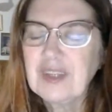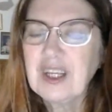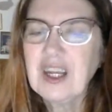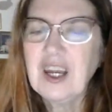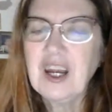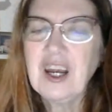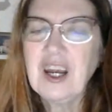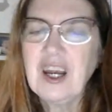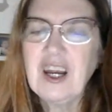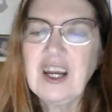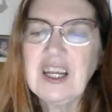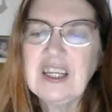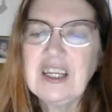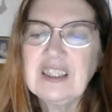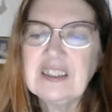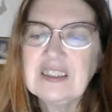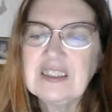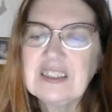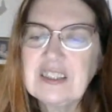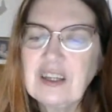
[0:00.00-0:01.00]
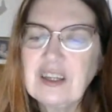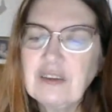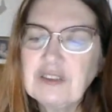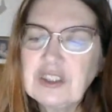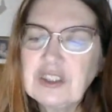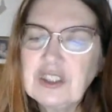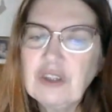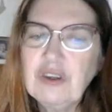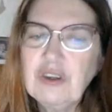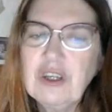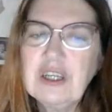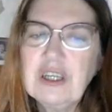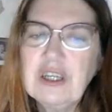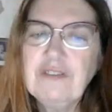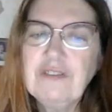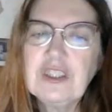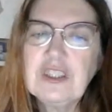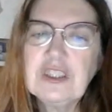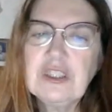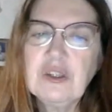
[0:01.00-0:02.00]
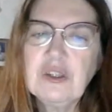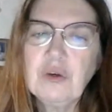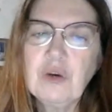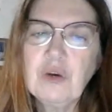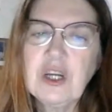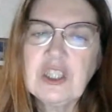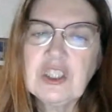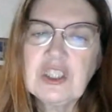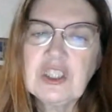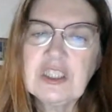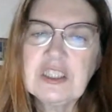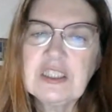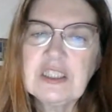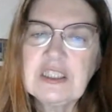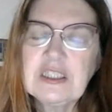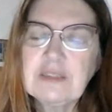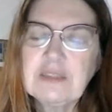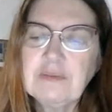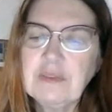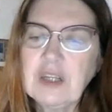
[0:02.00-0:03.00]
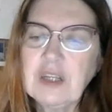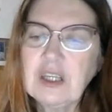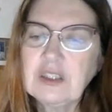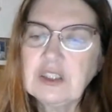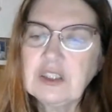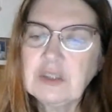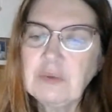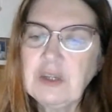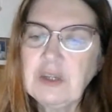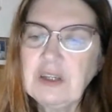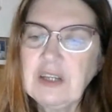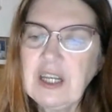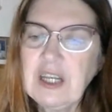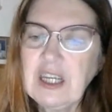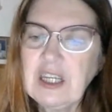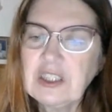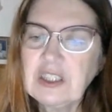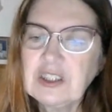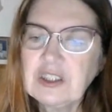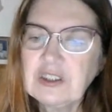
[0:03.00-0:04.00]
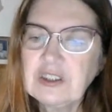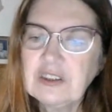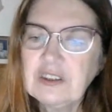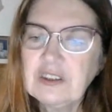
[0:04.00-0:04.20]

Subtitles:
All right. So I'm still looking for some questions and so we can answer.